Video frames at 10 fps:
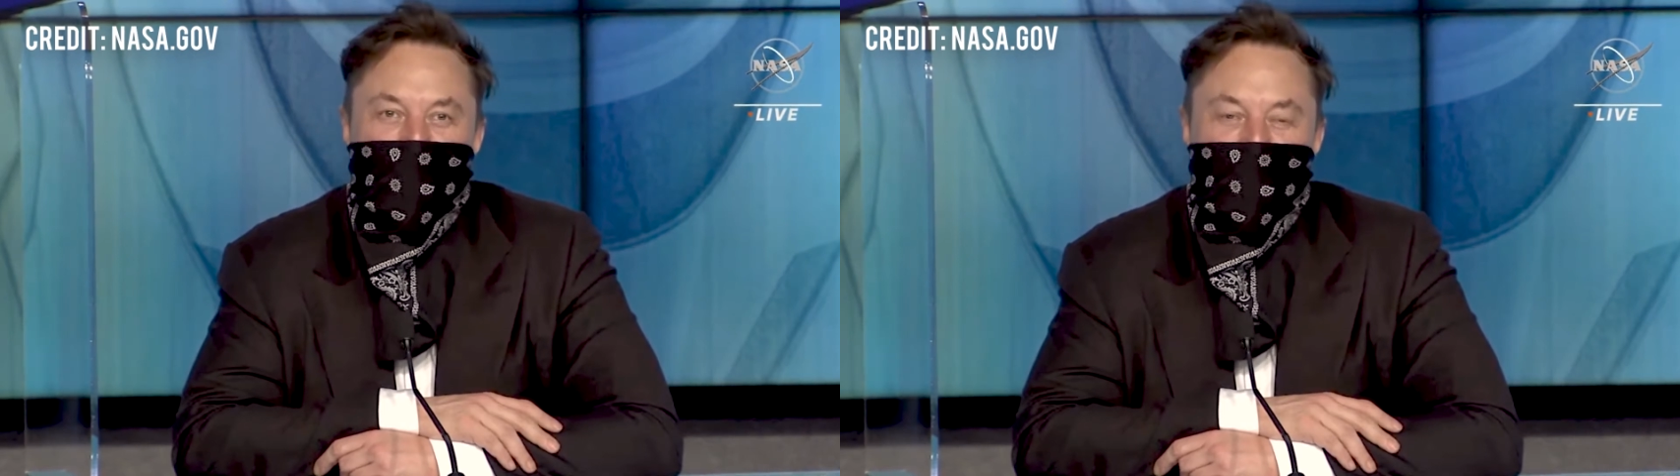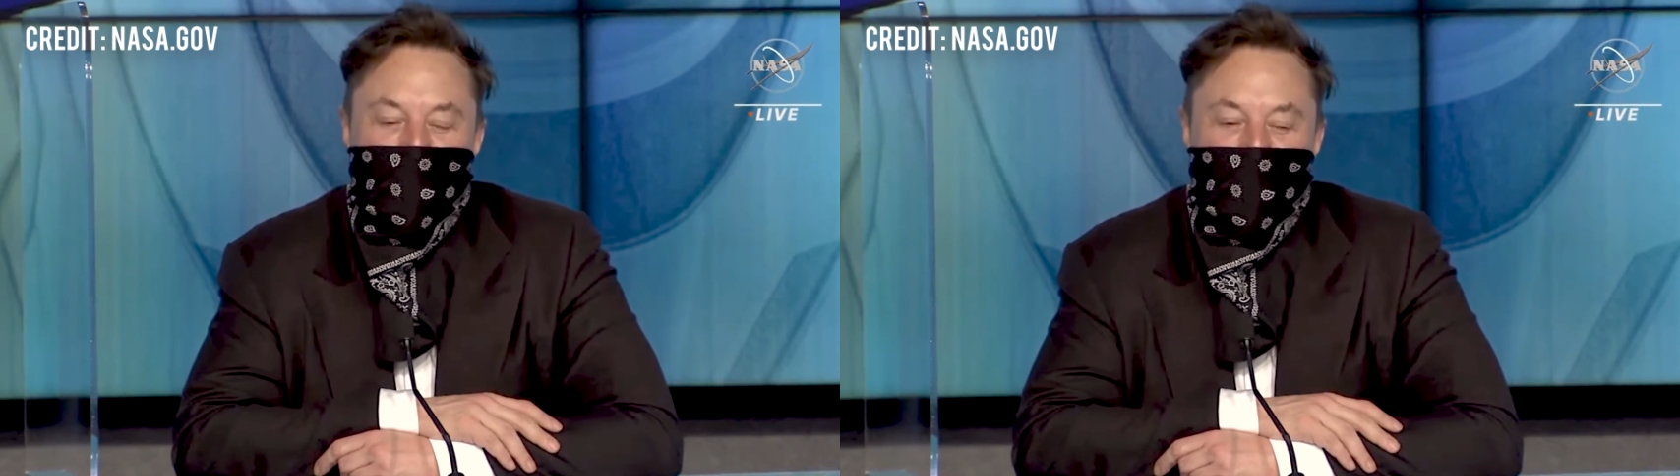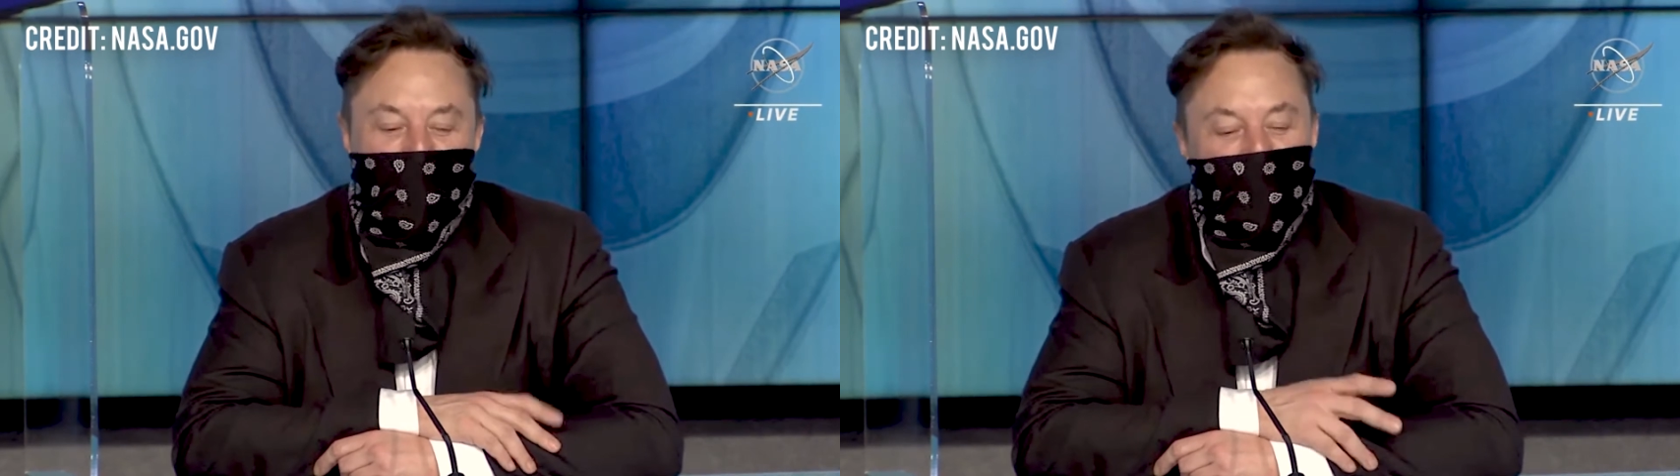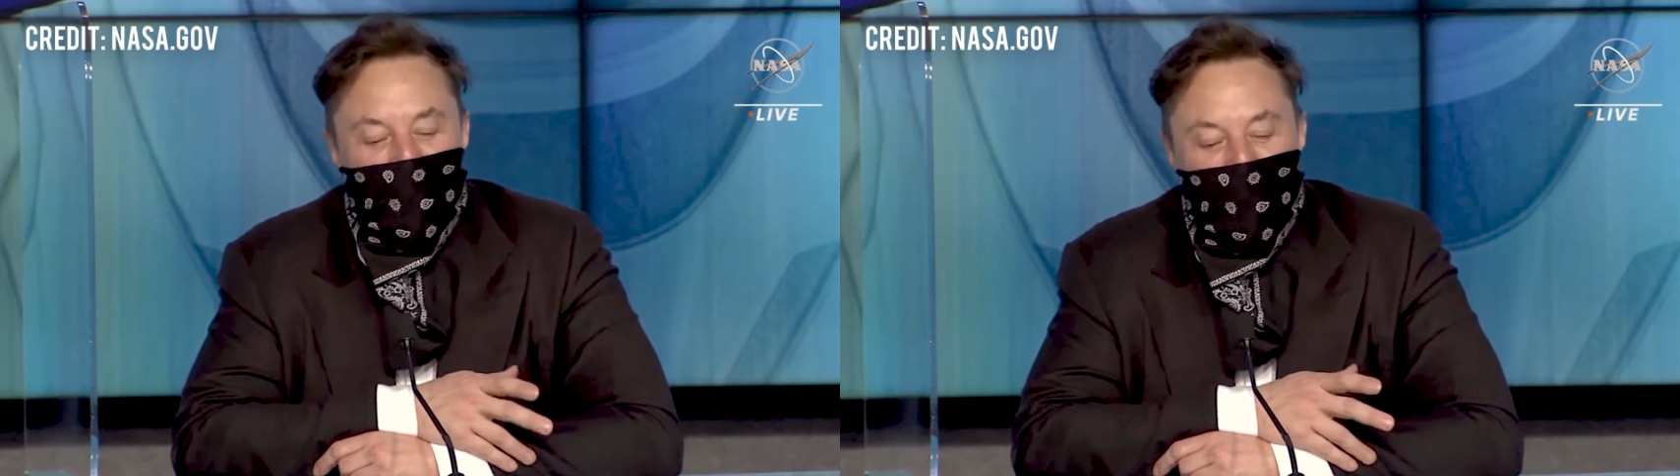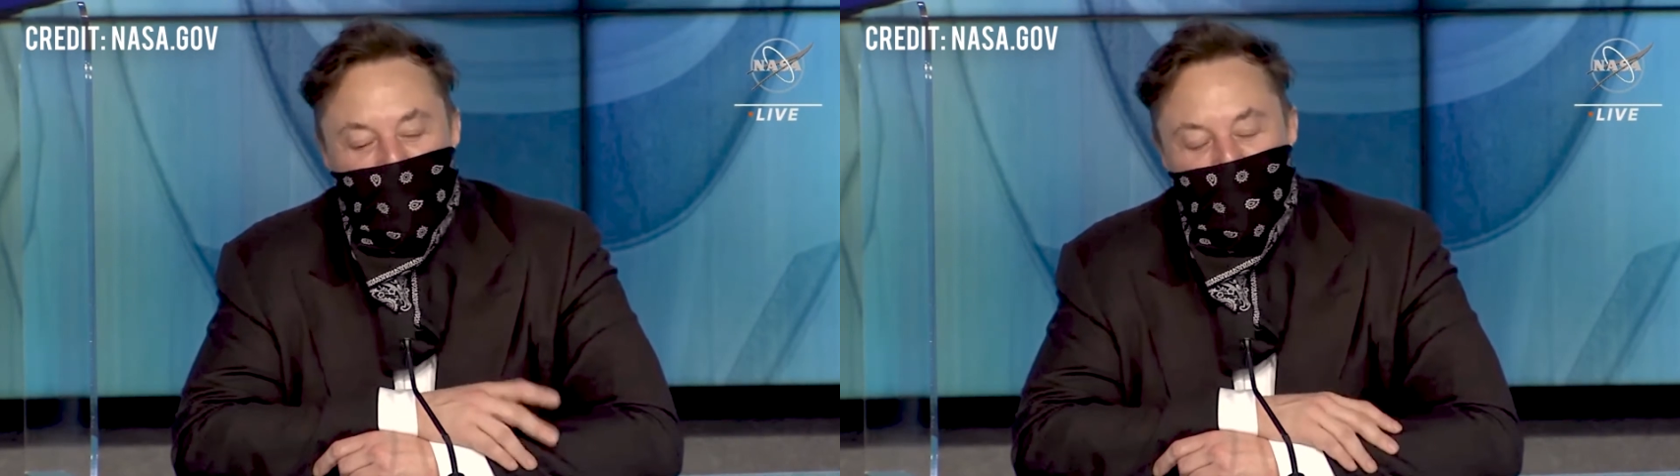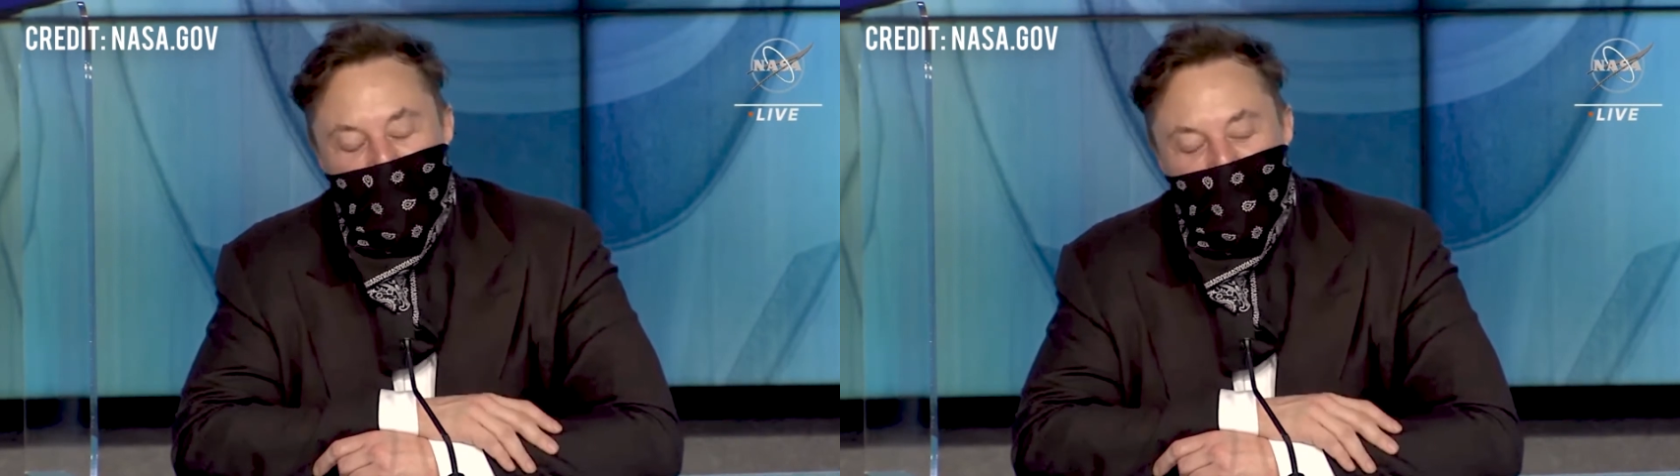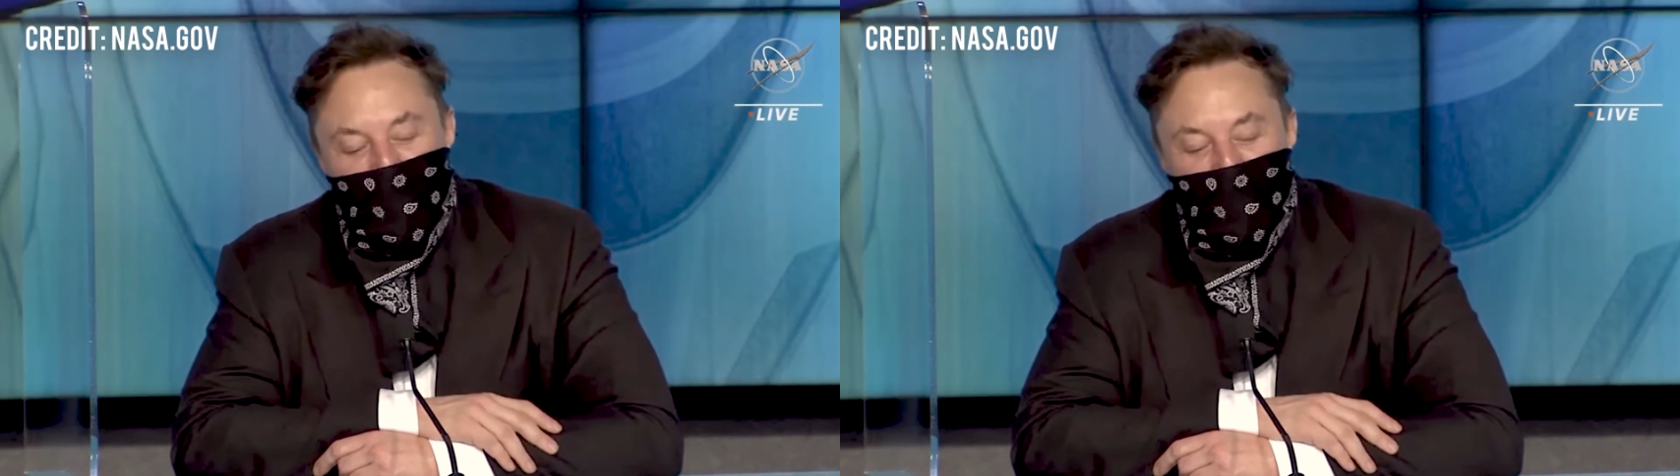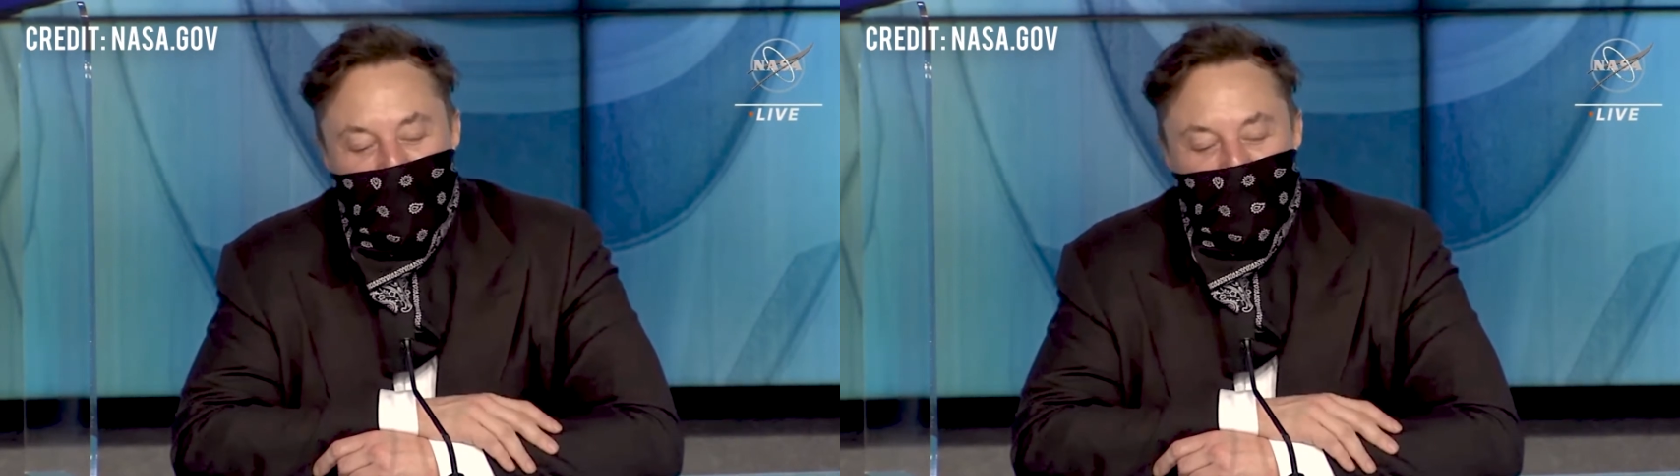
And actually, I think that's